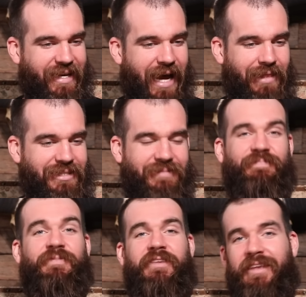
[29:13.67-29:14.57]
gullet,
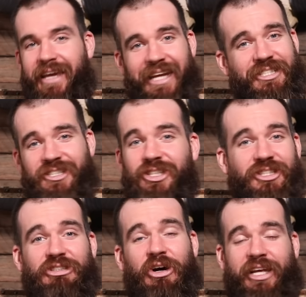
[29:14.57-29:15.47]
it's
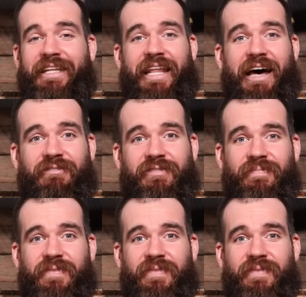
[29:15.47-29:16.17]
just not it, love.